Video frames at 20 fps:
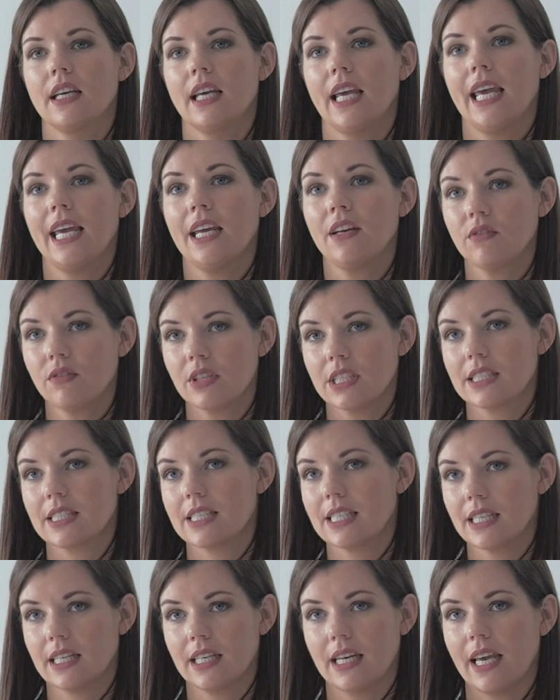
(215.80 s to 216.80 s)
Henri's
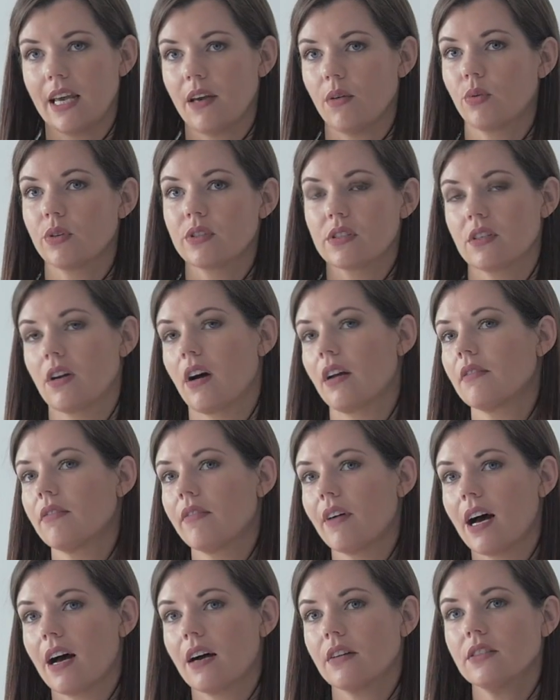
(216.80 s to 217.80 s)
DNA was not
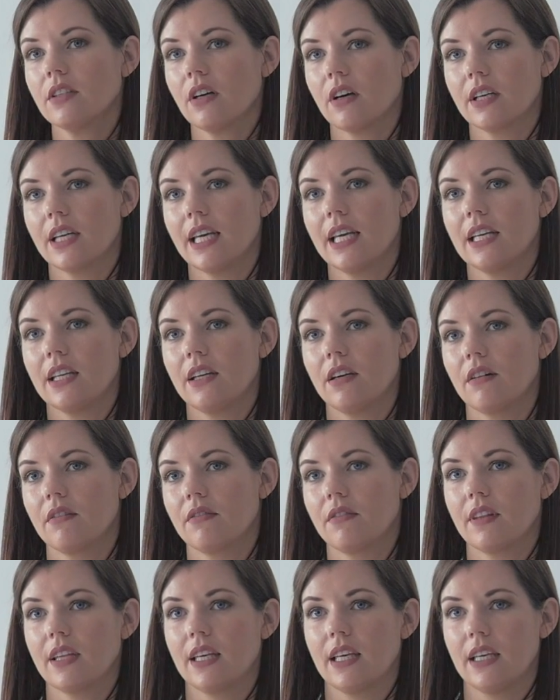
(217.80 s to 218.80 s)
found on any
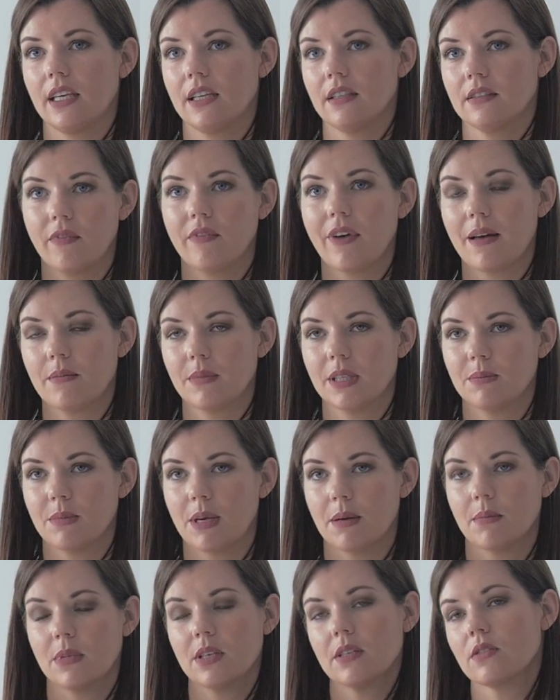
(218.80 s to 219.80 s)
of the family
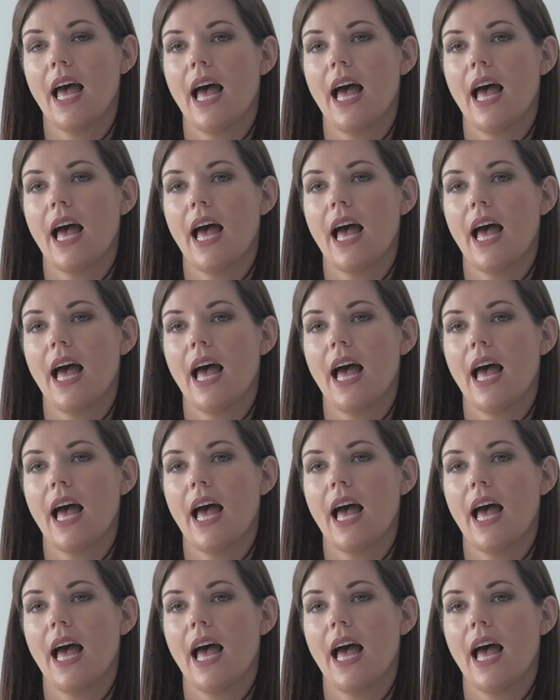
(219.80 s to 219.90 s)
members,